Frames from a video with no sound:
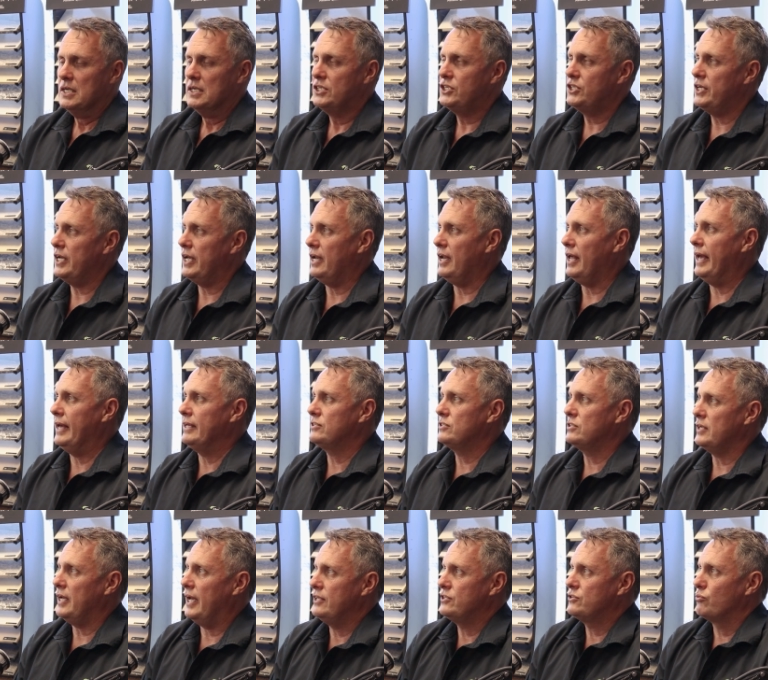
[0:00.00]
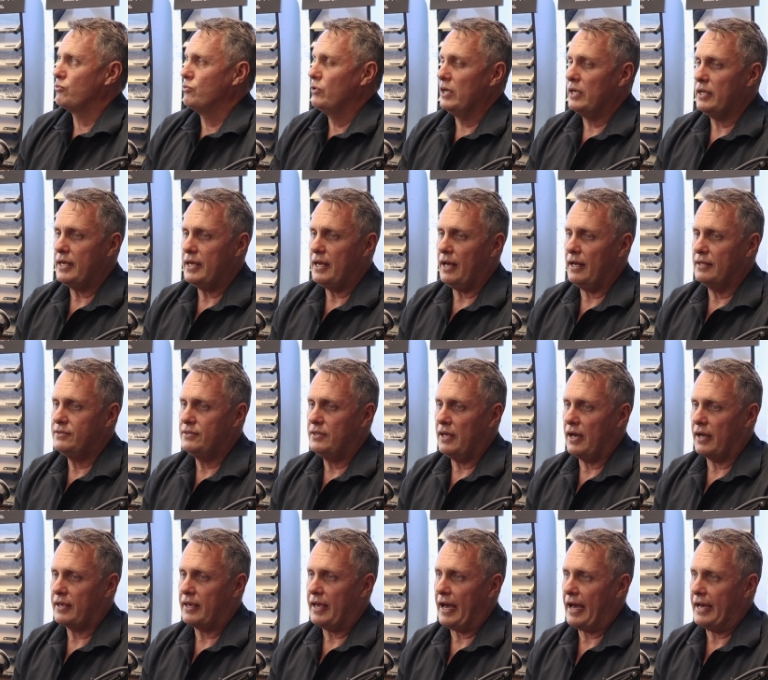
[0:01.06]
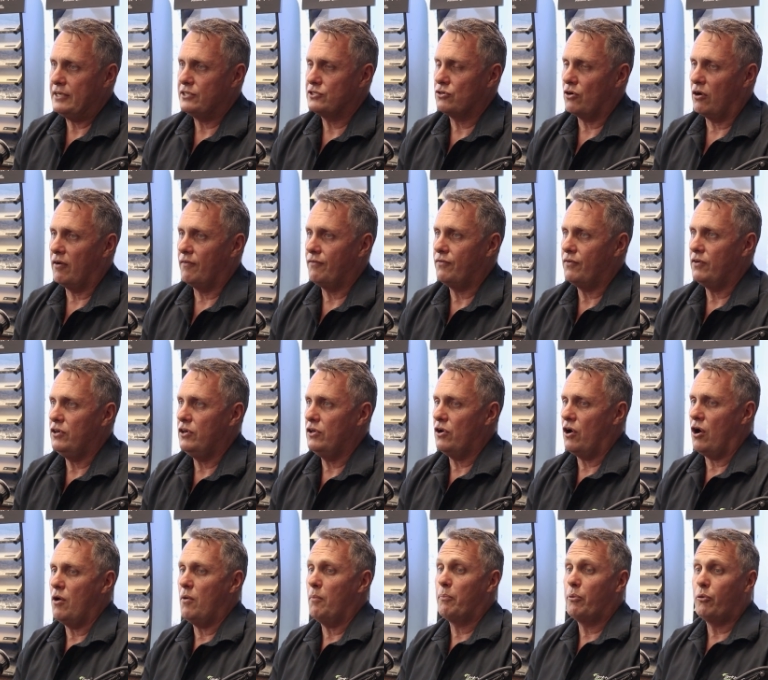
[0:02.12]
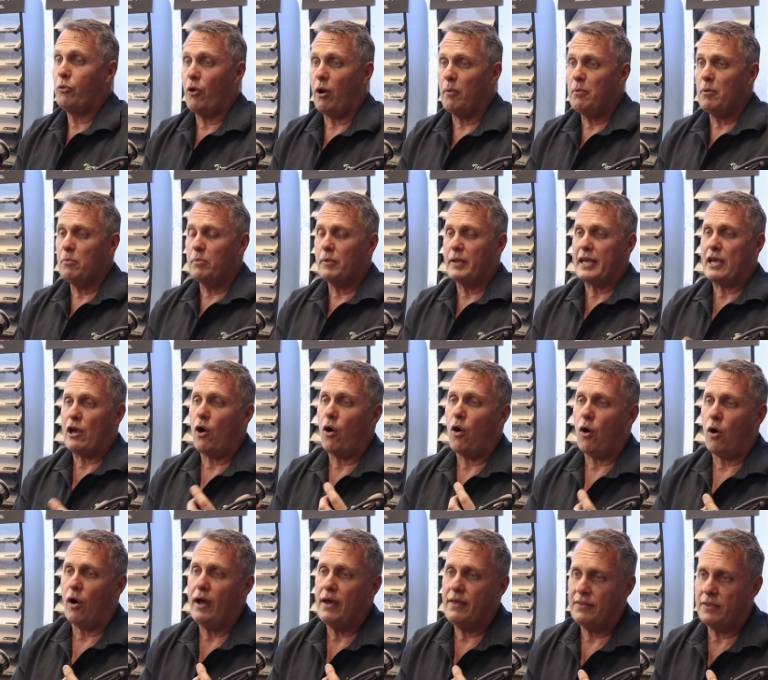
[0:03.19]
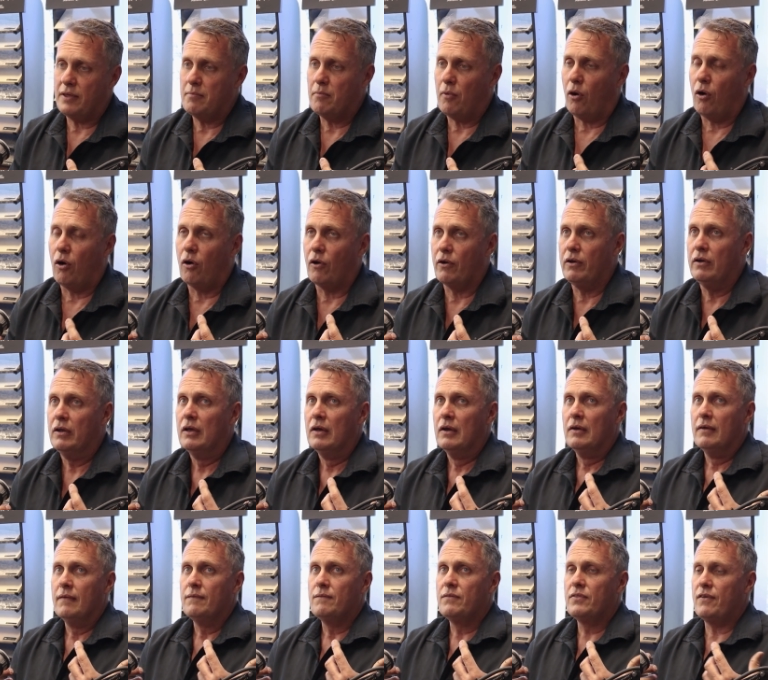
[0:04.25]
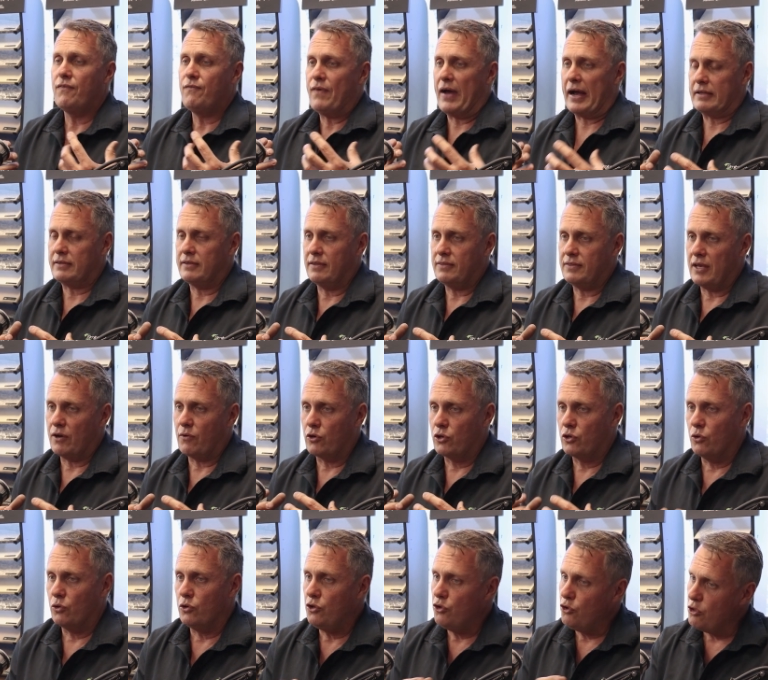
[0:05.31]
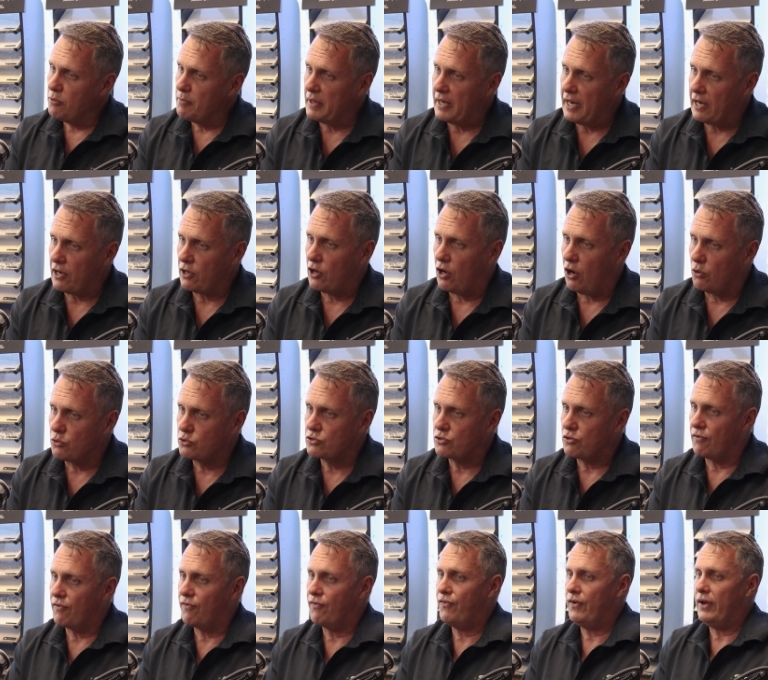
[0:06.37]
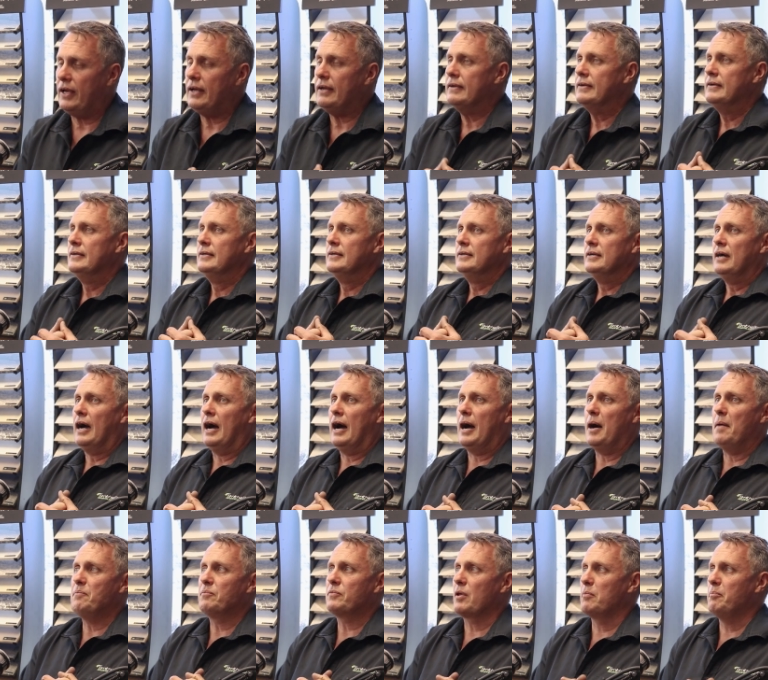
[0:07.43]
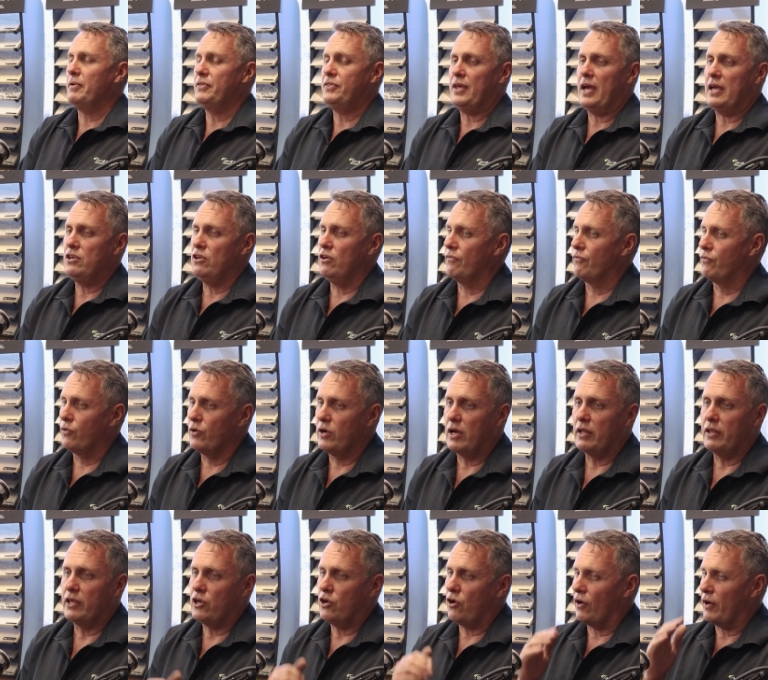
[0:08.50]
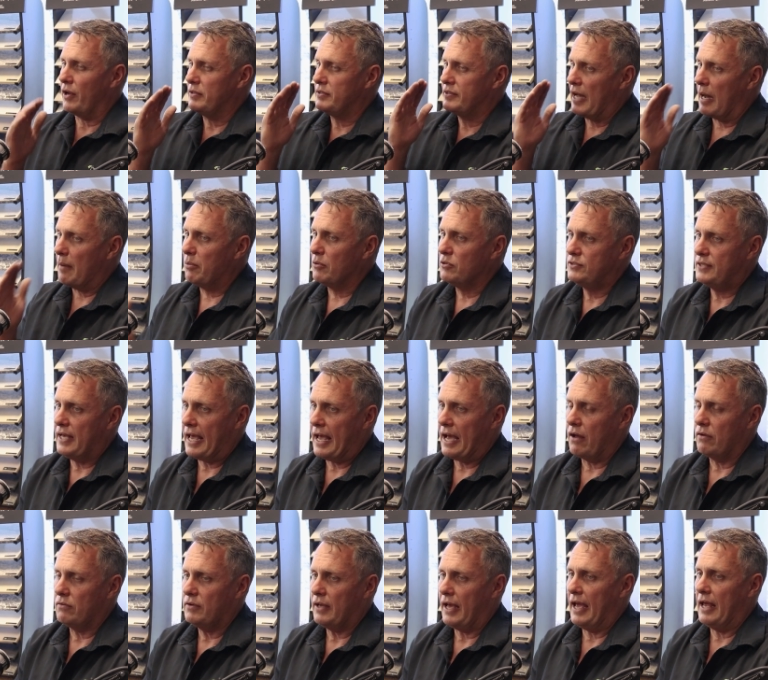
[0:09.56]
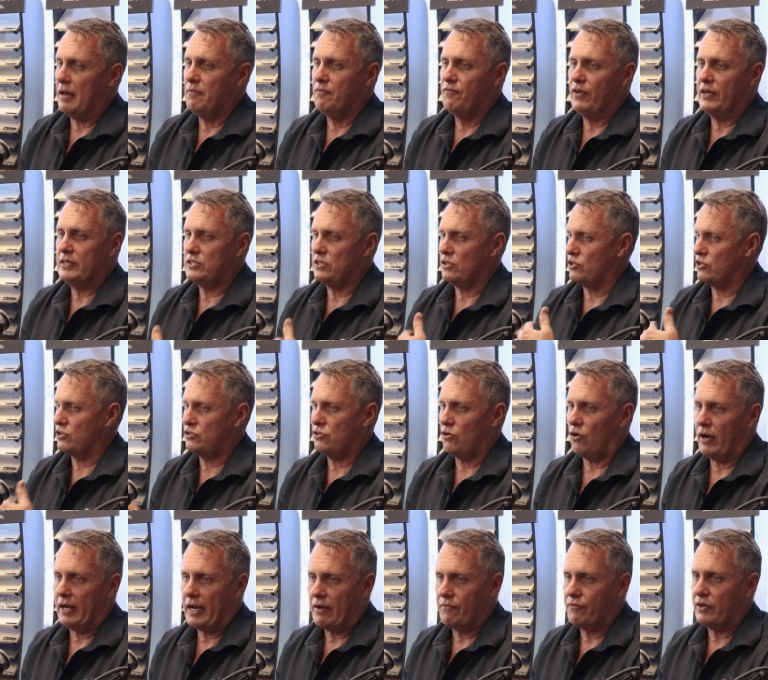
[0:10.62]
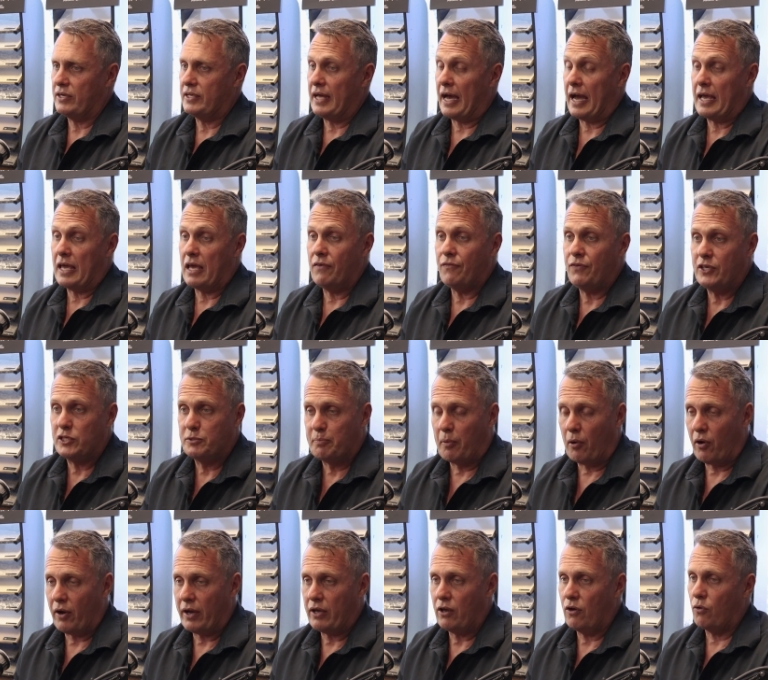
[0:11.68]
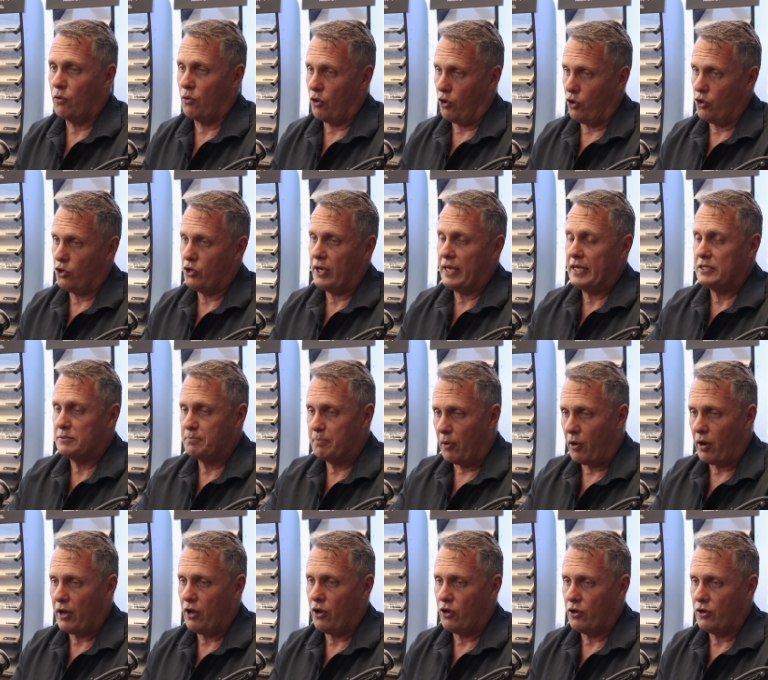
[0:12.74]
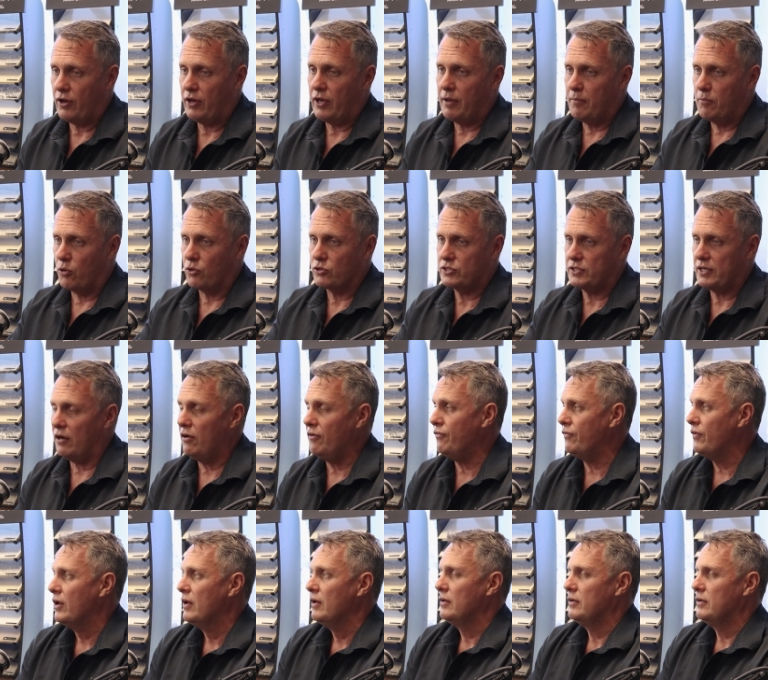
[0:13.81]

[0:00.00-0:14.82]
shit, it's it's really a, a case of you know probably hire them on the fact that they're a good human and a cultural fit. Um, but then you've really got to double down and visit the site every day if he's by or her is by her him or self,